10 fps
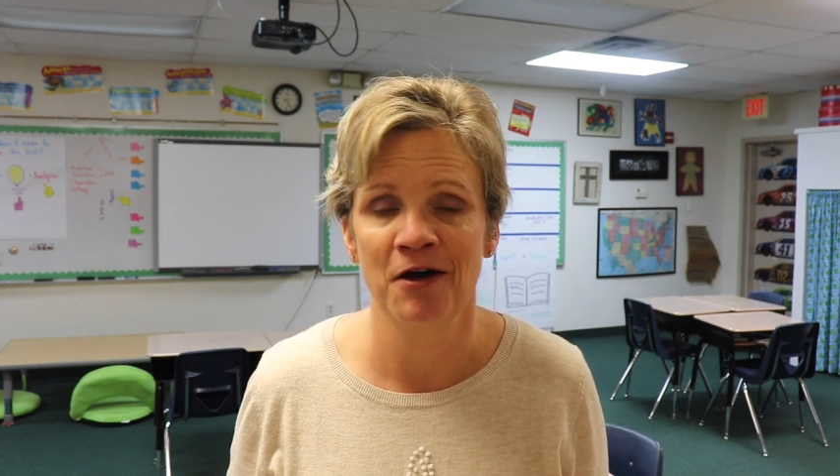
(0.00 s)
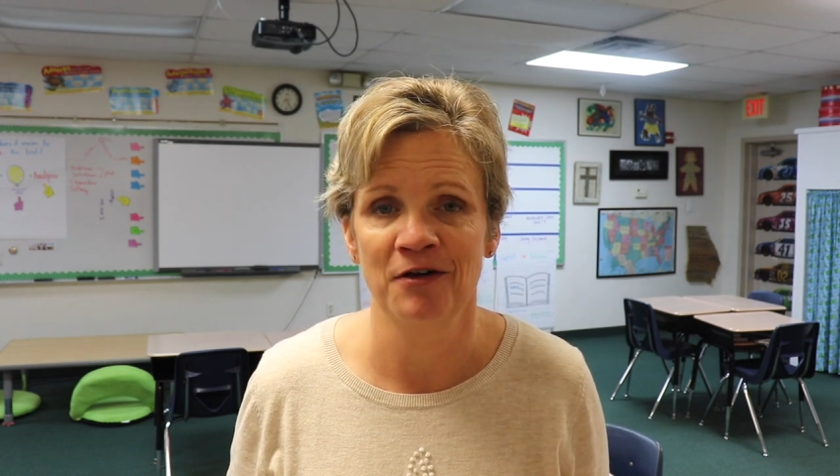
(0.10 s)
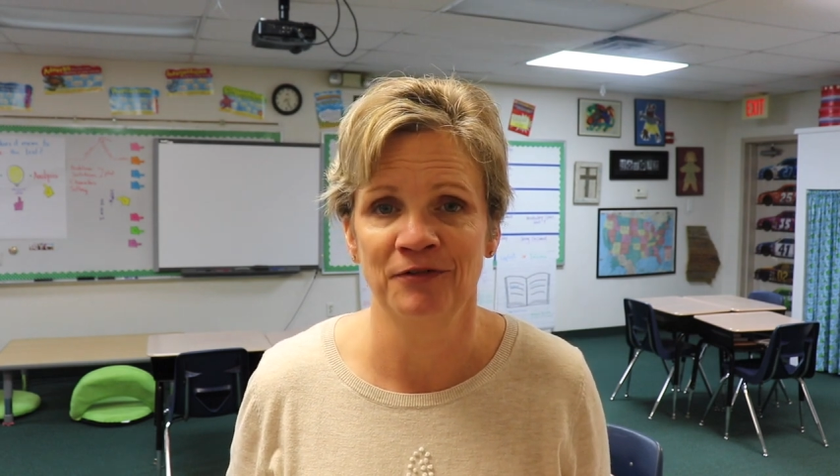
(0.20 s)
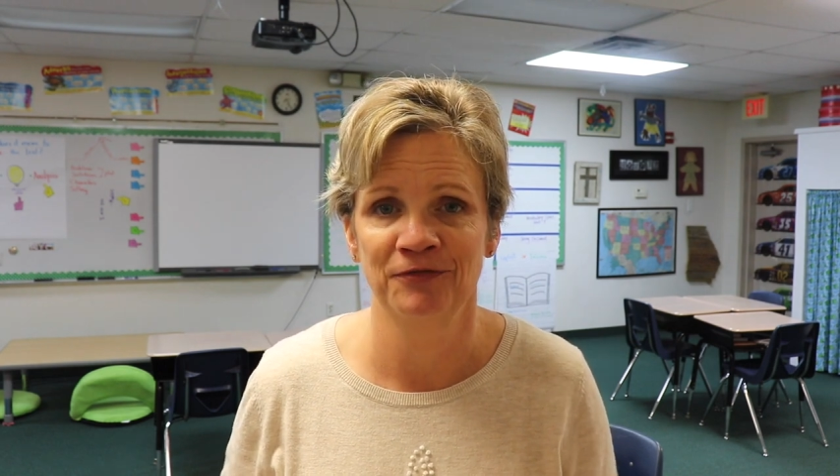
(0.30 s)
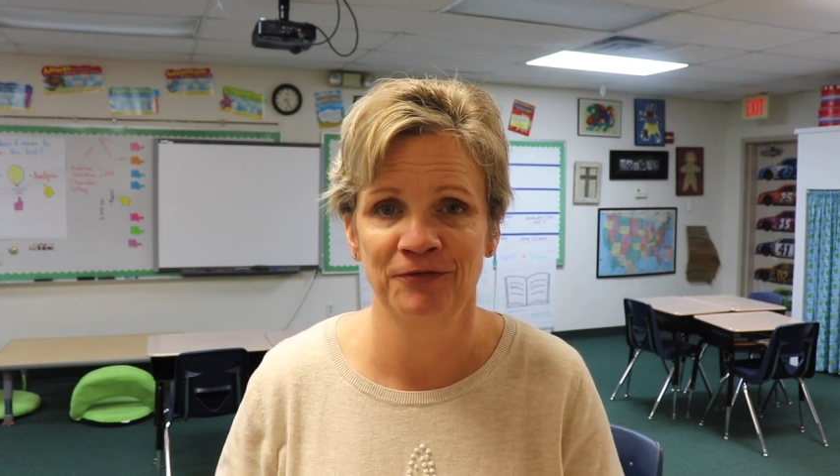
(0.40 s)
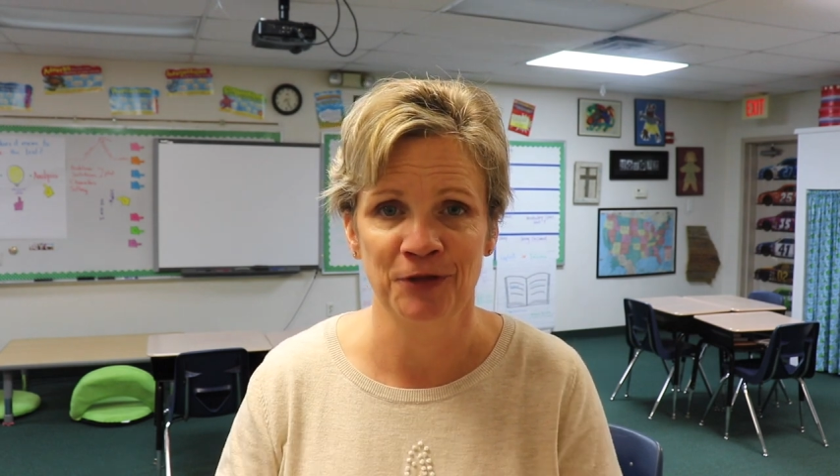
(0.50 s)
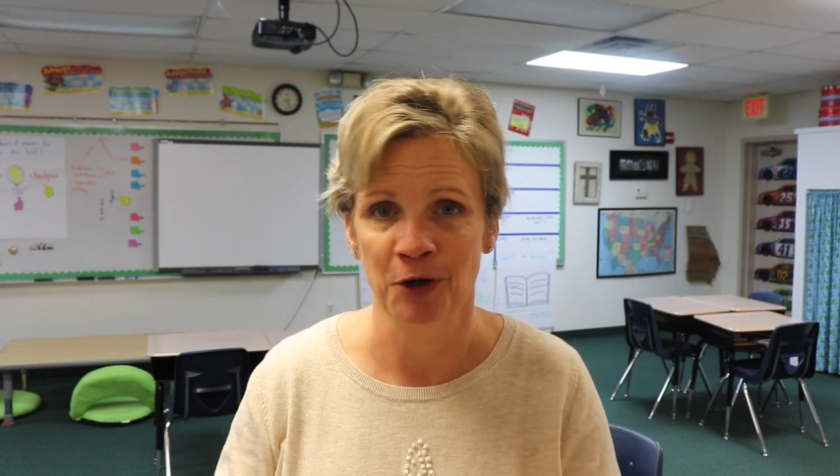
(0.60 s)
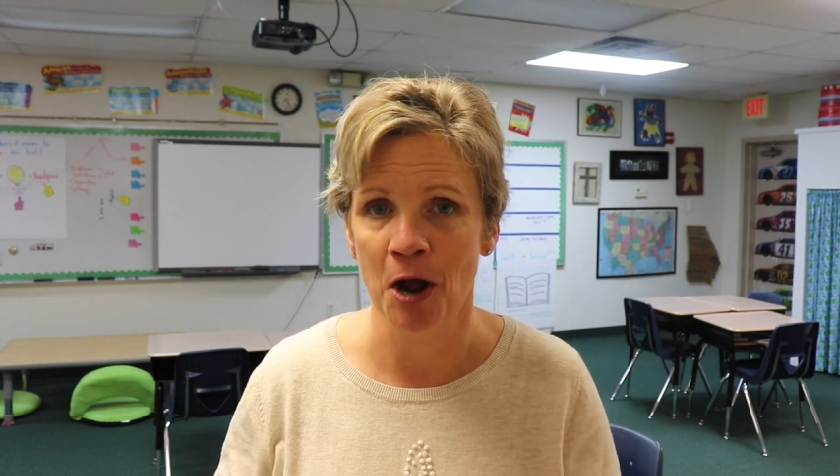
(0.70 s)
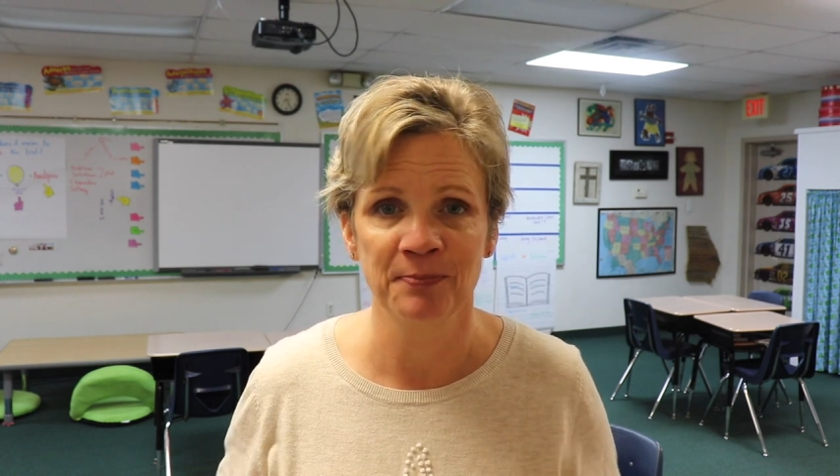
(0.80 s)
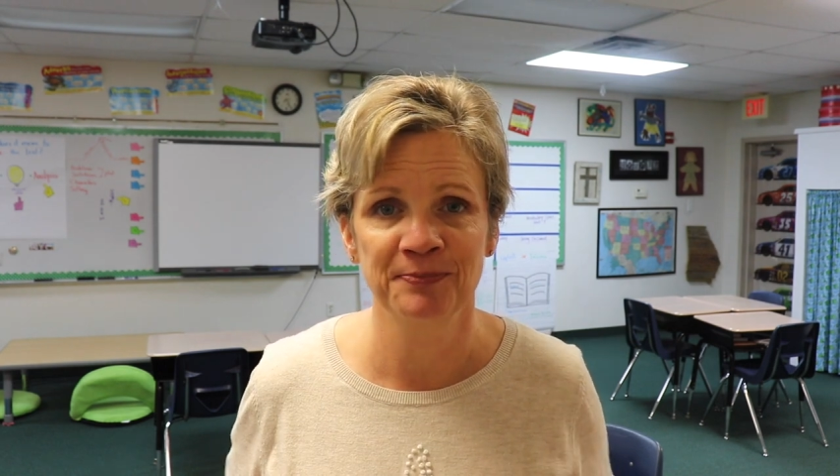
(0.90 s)
of
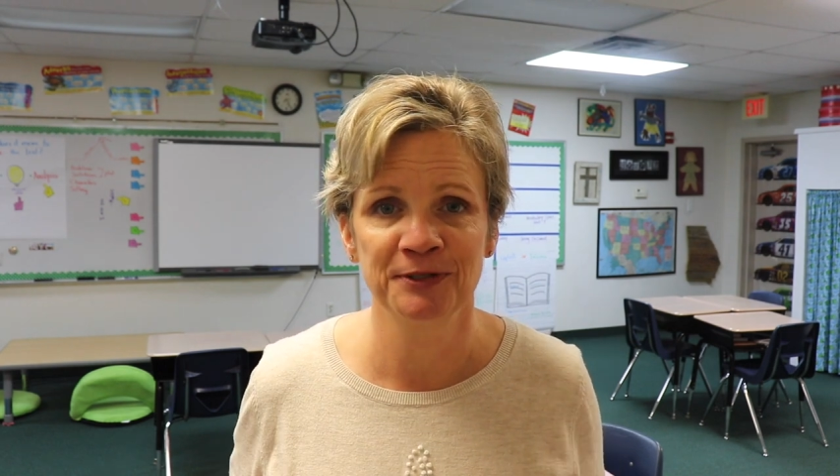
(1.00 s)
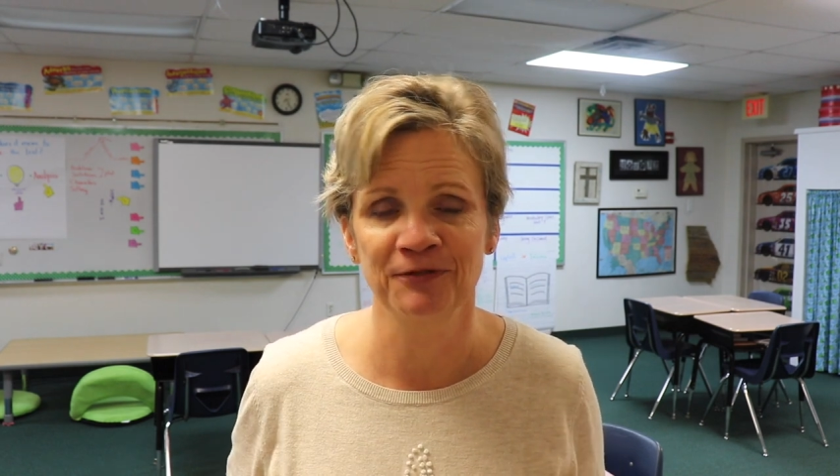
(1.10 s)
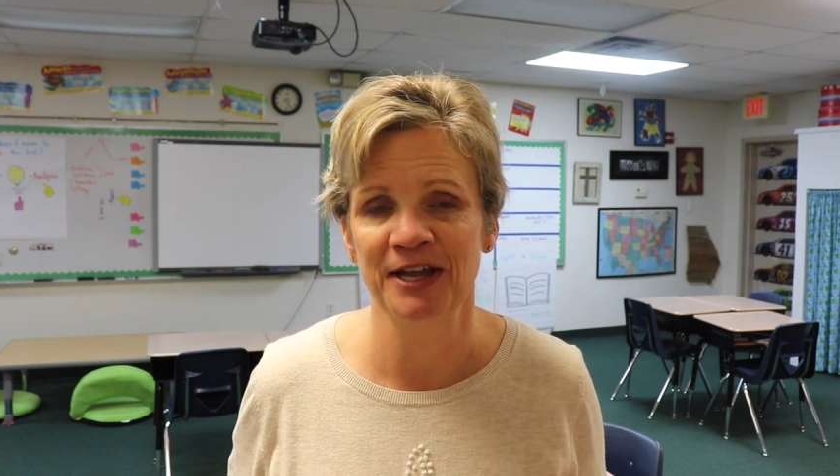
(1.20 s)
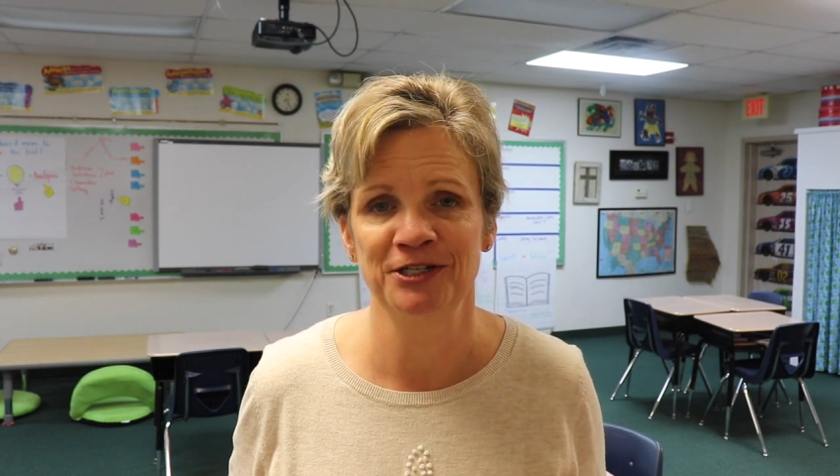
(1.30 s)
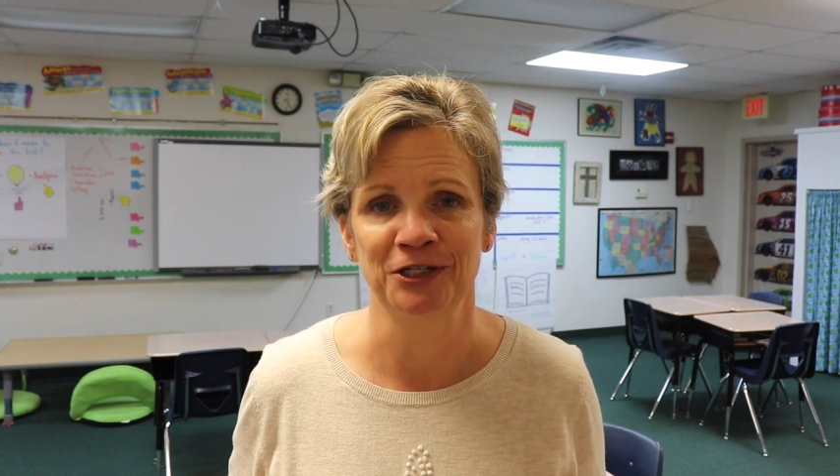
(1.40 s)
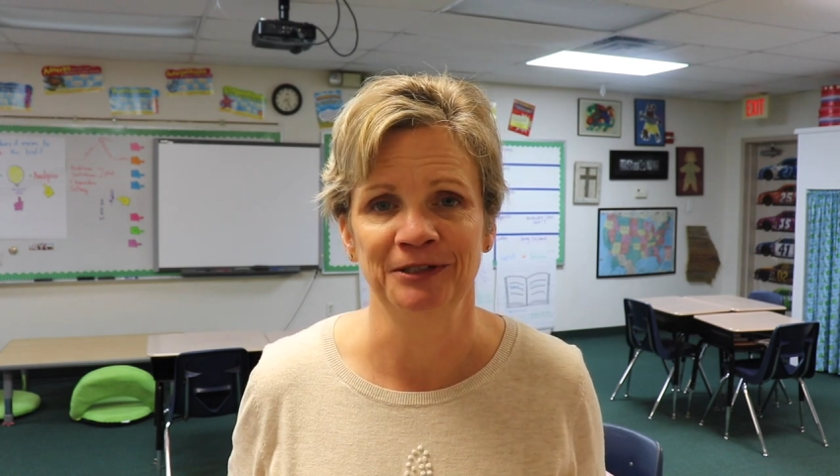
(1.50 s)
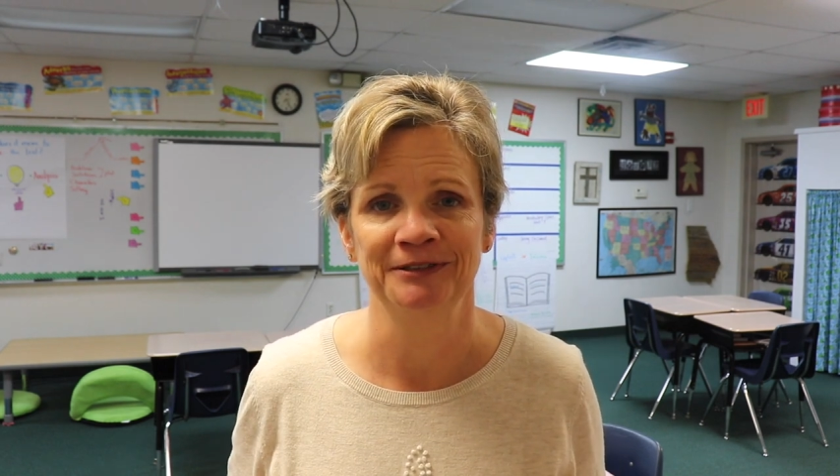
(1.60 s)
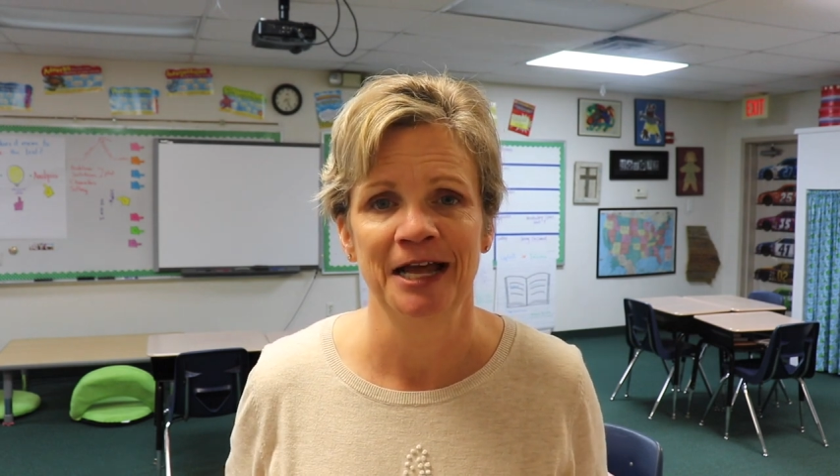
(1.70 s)
their observation.